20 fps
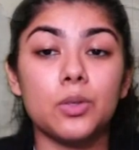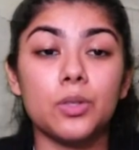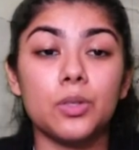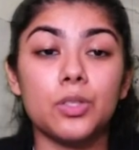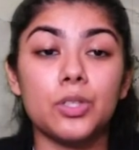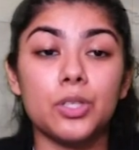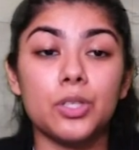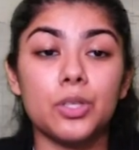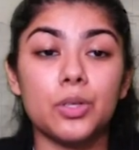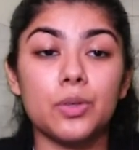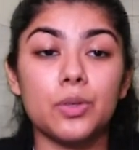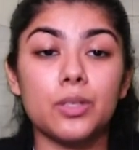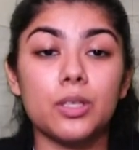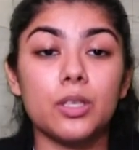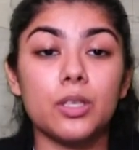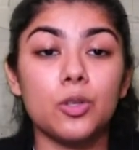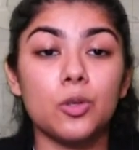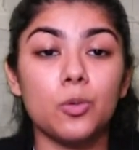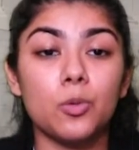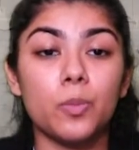to introduce
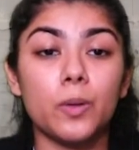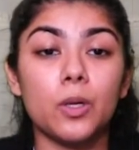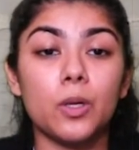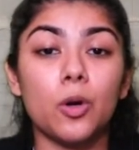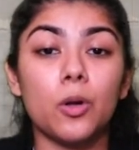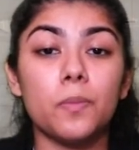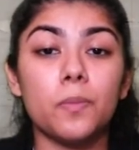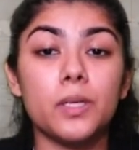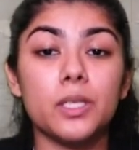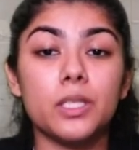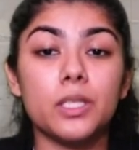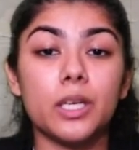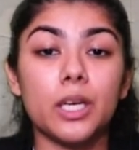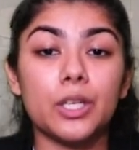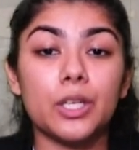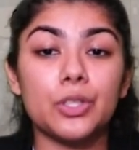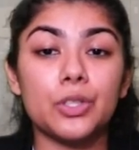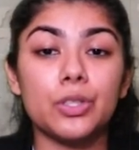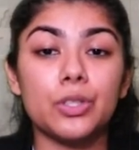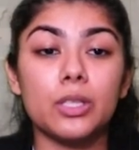a new bill on
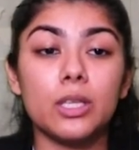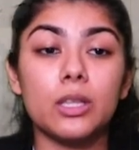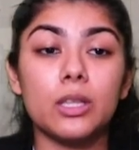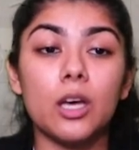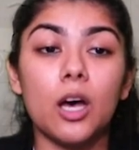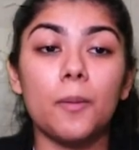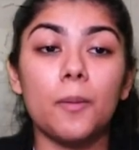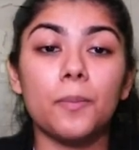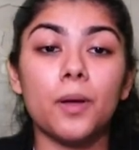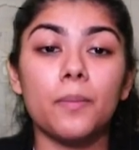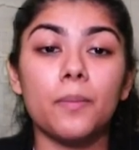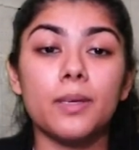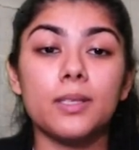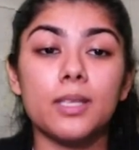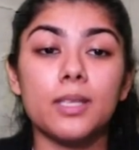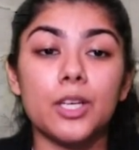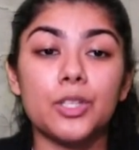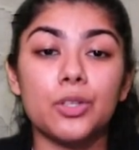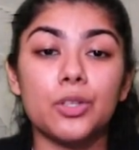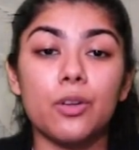mediation in the upcoming
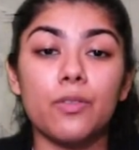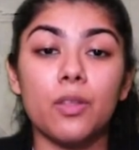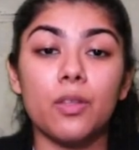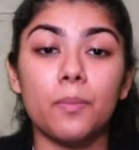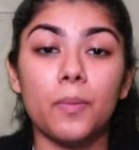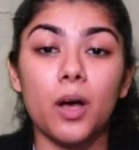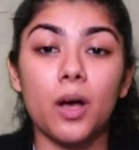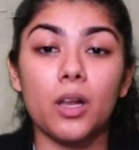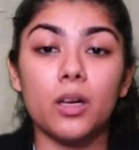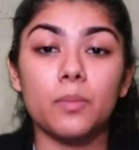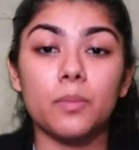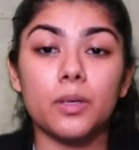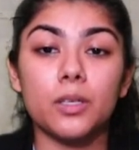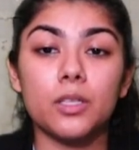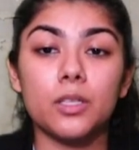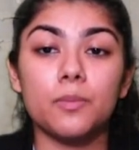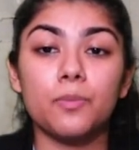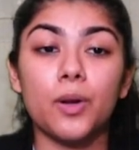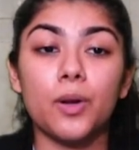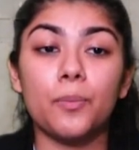session of the
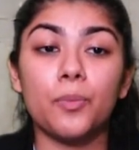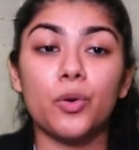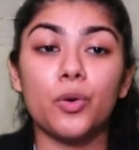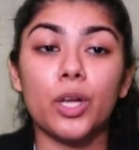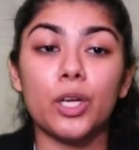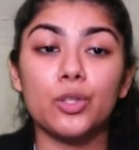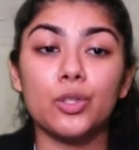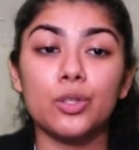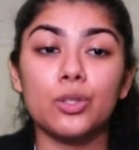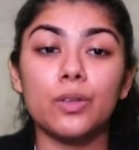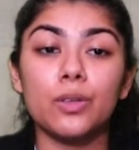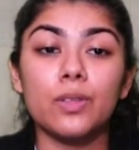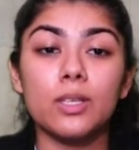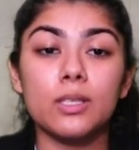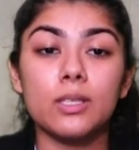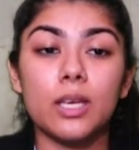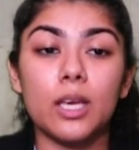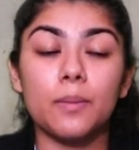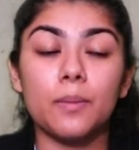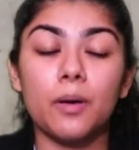Parliament. Preparations of the
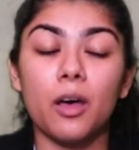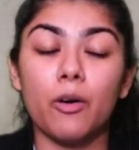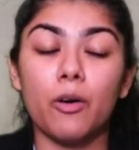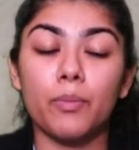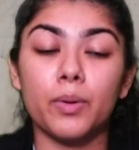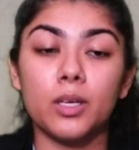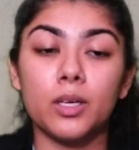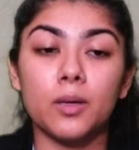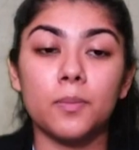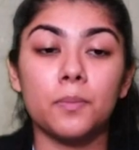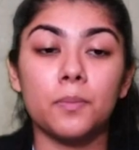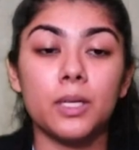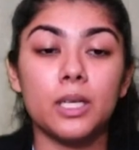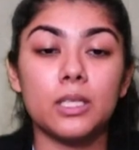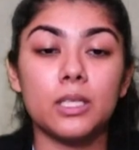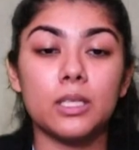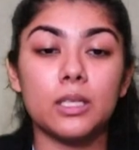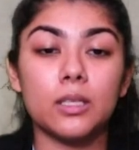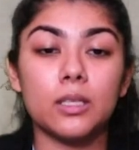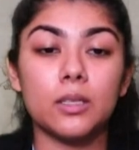same have been
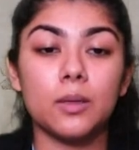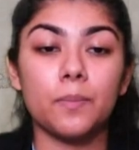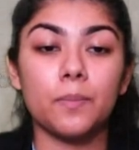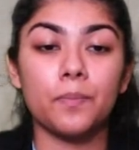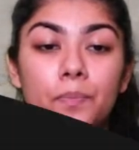completed.